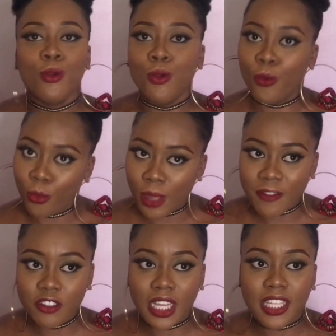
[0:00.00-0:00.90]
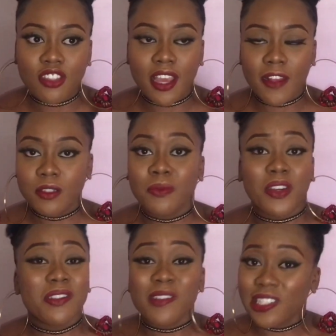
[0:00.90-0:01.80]
No, I feel like you have to be
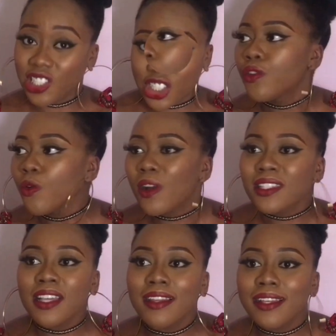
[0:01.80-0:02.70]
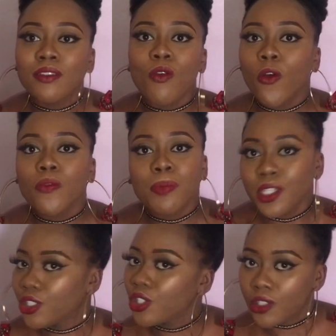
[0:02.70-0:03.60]
very strategic. But don't go and start liking old
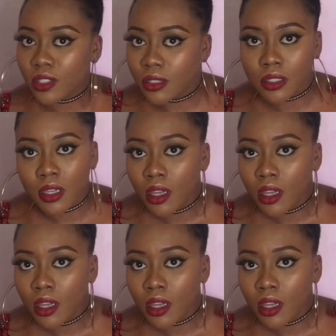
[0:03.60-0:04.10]
pictures.